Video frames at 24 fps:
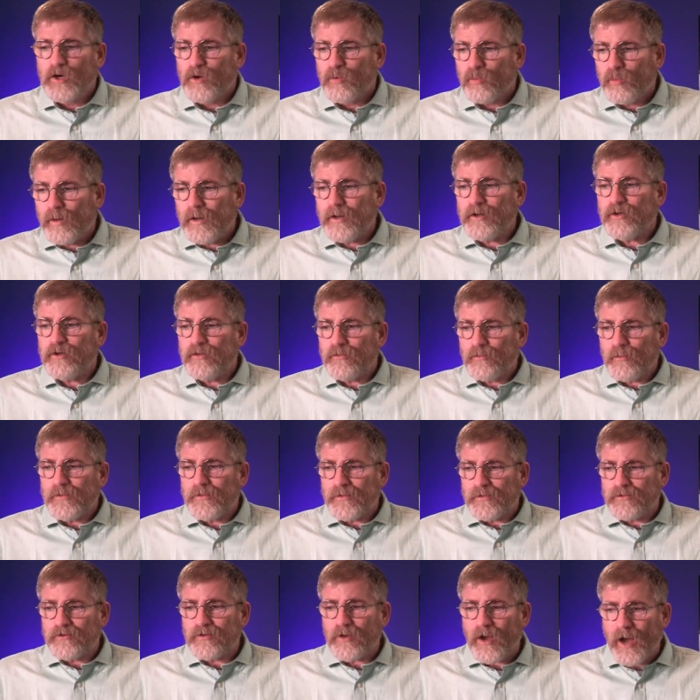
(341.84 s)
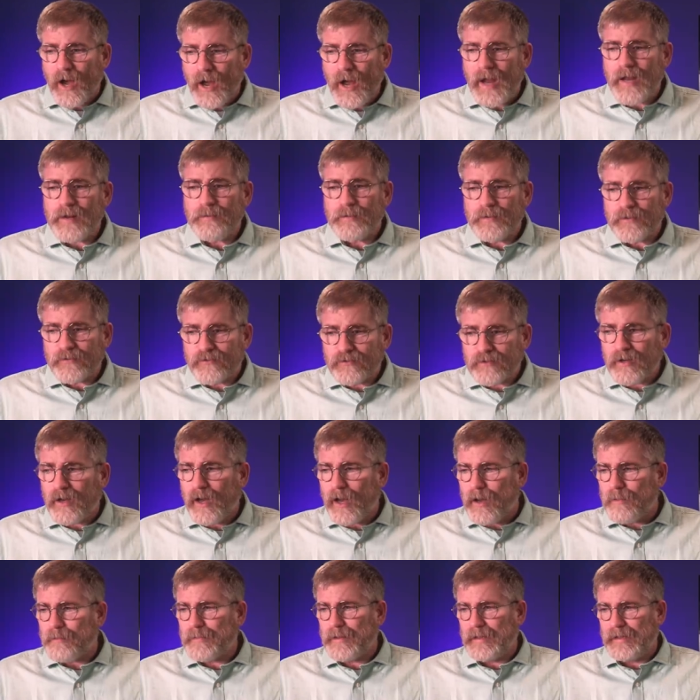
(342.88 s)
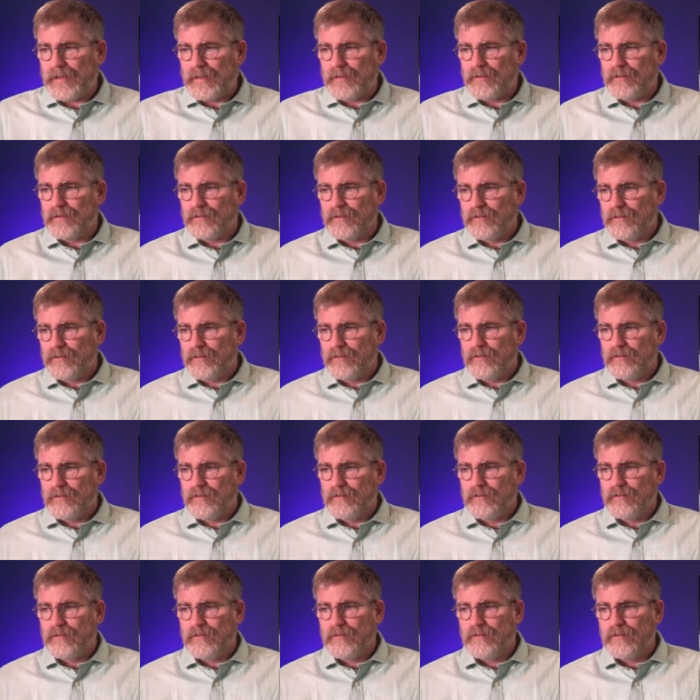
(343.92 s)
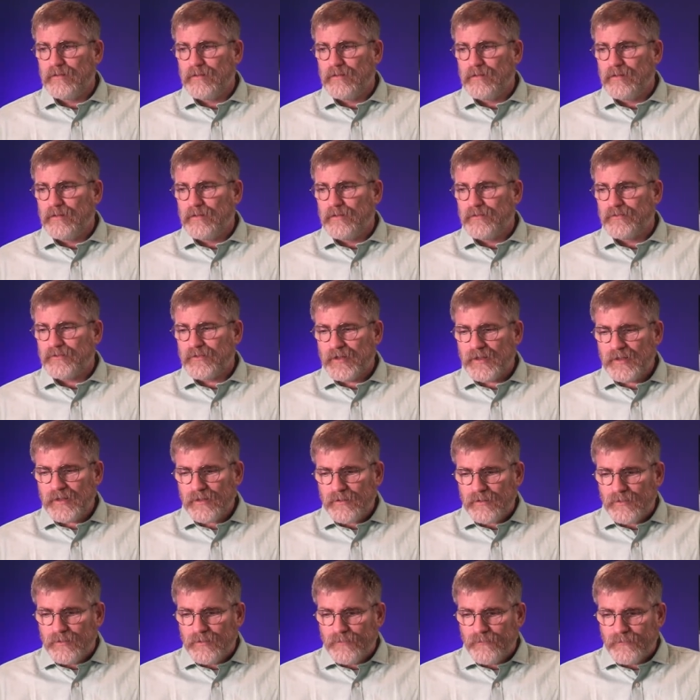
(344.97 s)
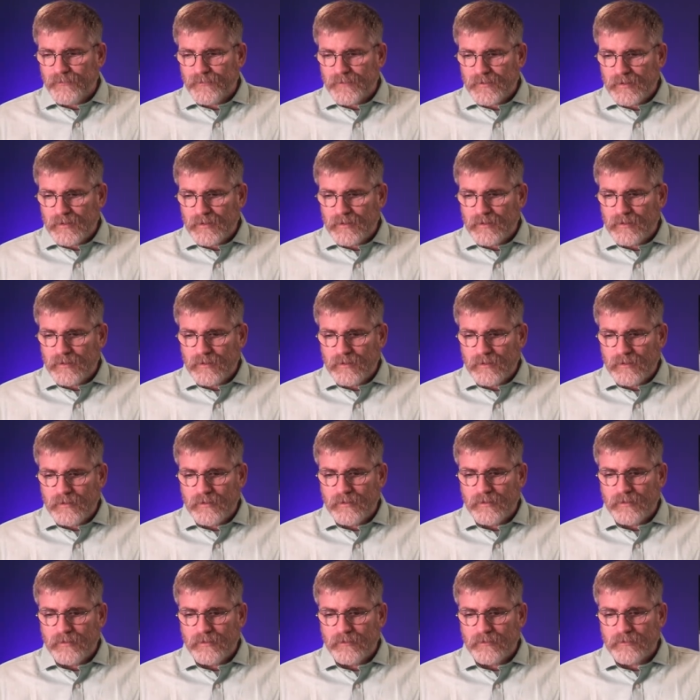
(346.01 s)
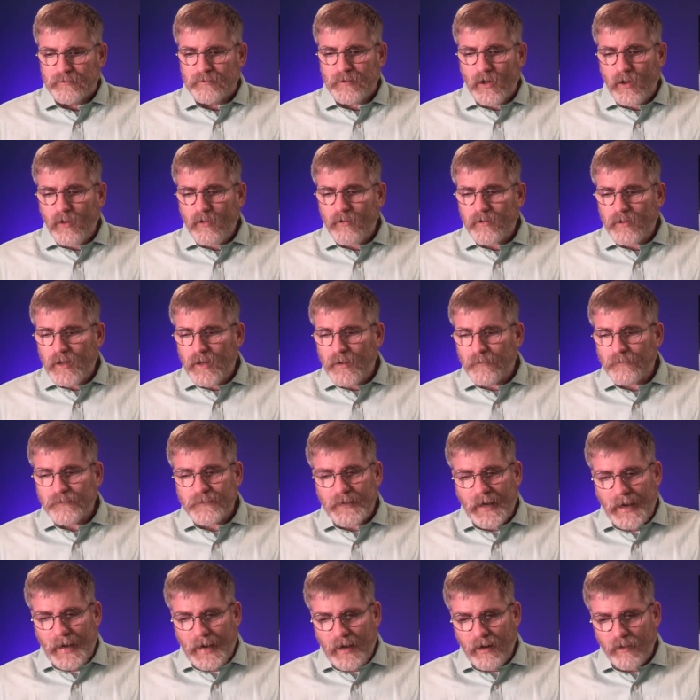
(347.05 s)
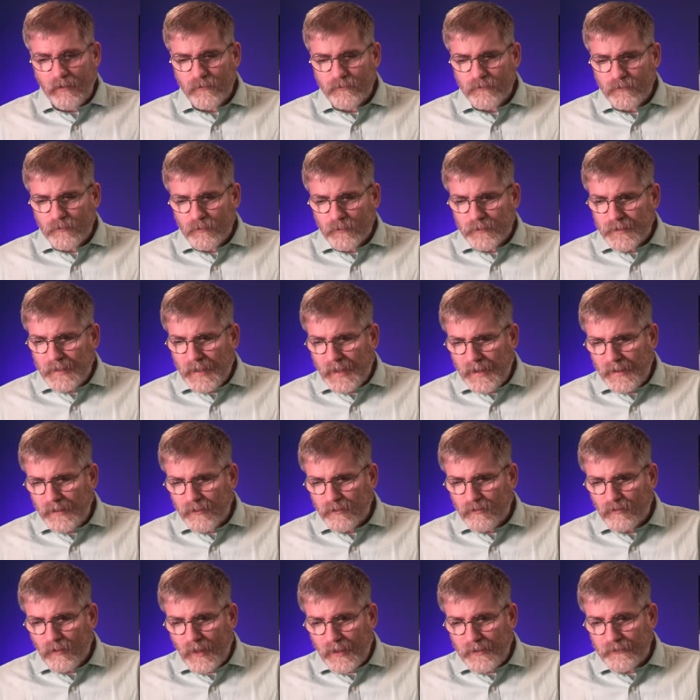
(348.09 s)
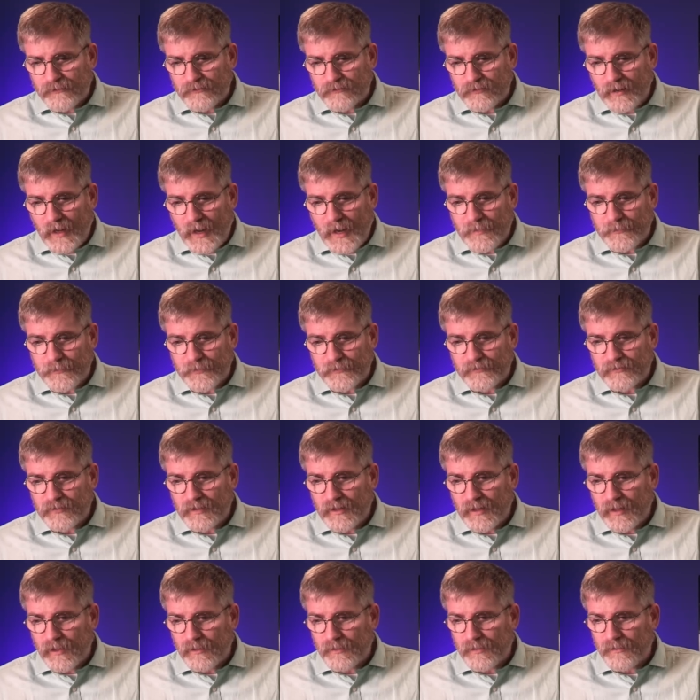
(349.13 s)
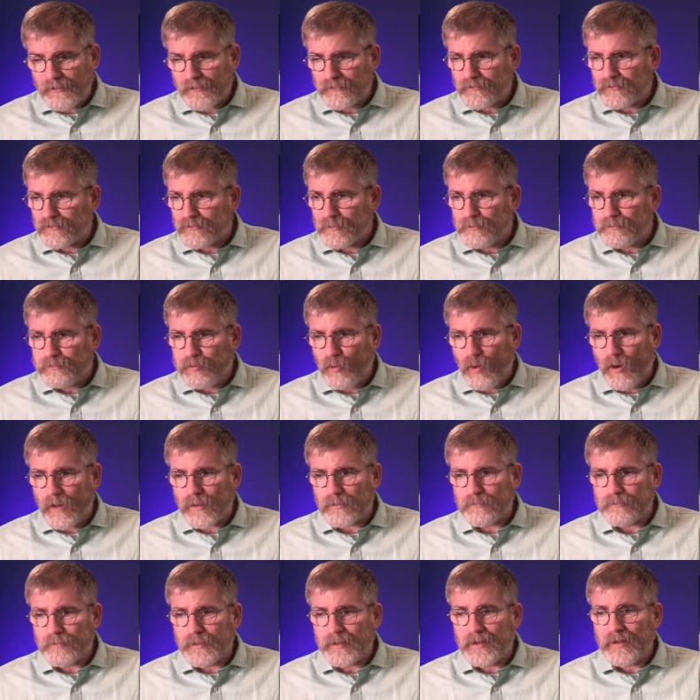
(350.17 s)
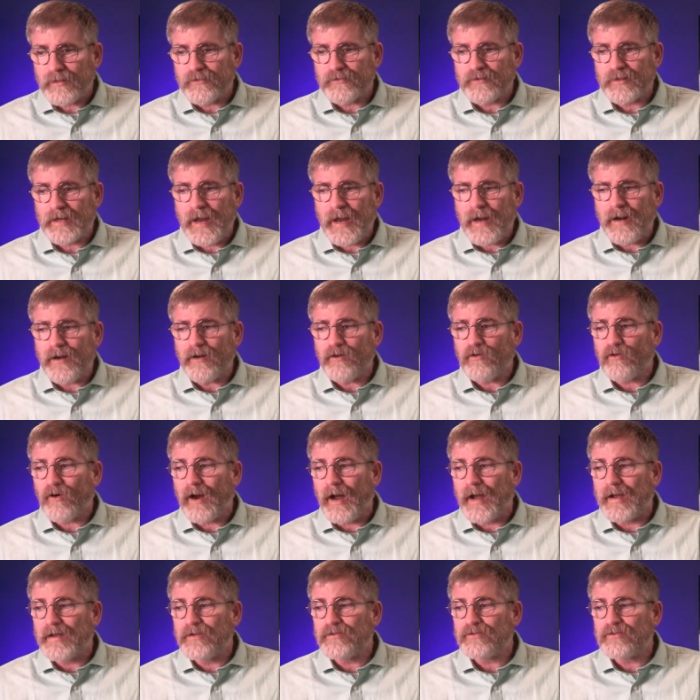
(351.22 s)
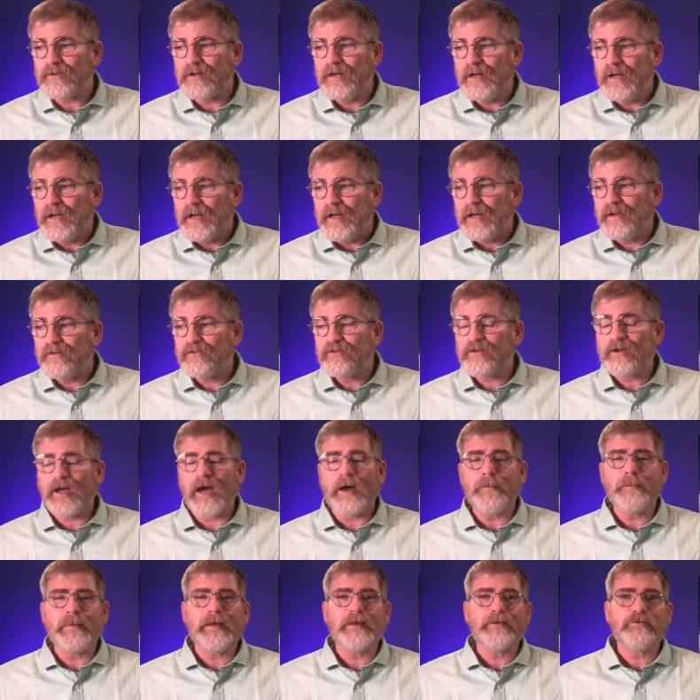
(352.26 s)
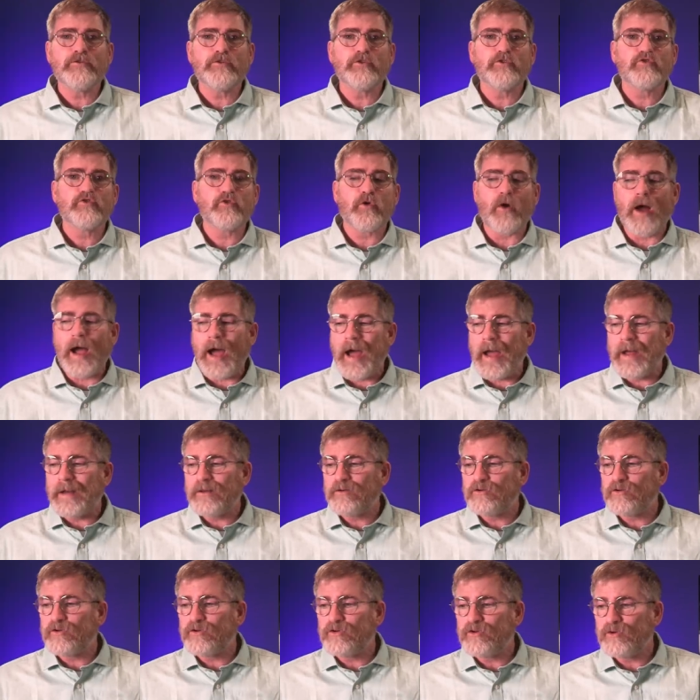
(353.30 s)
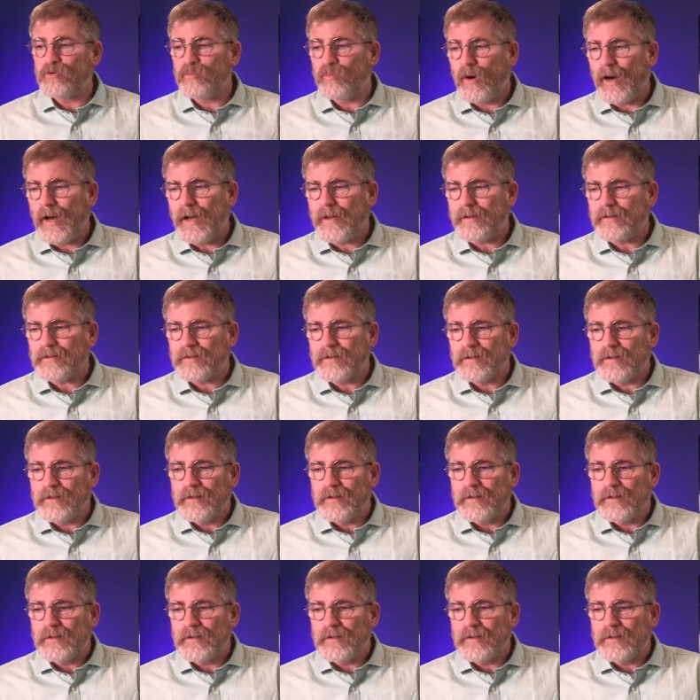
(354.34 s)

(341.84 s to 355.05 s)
When, you, when the time is coming, see, don't come down when the Antichrist time is here. Now, this is important because the Antichrist is coming to try to do what?